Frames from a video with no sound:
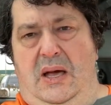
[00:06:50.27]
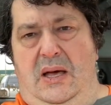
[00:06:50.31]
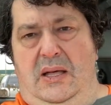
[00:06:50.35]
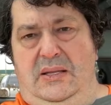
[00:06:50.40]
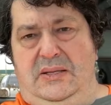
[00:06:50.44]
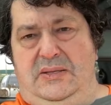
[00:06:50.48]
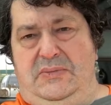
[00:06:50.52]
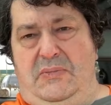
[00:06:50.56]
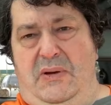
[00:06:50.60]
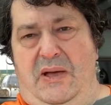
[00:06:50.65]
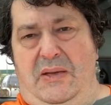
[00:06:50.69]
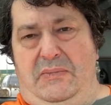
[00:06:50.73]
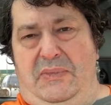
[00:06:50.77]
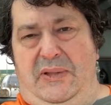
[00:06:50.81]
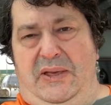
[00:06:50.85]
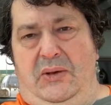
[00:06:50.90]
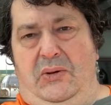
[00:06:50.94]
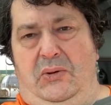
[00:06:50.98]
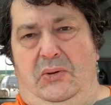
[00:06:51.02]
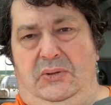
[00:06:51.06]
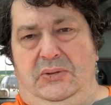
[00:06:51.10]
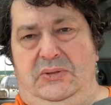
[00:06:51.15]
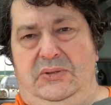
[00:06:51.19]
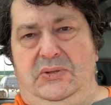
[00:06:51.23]
This might be
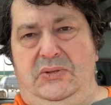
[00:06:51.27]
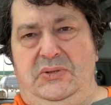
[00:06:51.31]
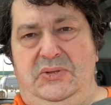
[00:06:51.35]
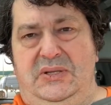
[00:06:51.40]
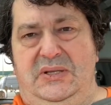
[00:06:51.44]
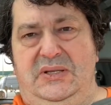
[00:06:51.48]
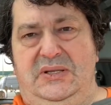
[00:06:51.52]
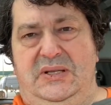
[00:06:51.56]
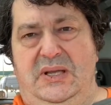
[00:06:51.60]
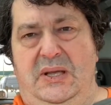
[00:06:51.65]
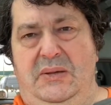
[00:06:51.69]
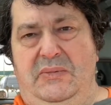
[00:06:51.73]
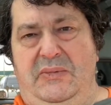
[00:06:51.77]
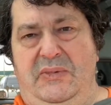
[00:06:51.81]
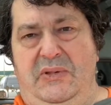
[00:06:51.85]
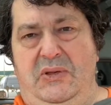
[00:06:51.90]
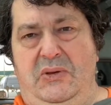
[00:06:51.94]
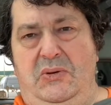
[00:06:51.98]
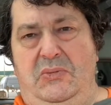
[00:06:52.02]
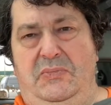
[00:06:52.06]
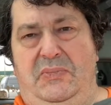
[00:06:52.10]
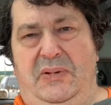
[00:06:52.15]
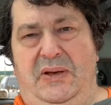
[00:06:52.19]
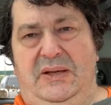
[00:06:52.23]
old news to some of
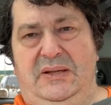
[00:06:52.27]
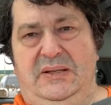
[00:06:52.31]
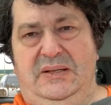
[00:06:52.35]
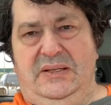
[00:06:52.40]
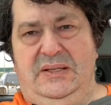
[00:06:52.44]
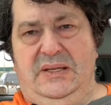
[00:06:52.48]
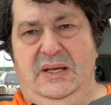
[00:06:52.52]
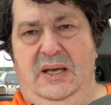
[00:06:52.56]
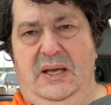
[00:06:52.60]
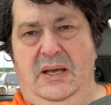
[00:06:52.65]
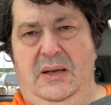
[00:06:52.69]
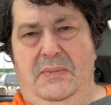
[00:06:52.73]
you, but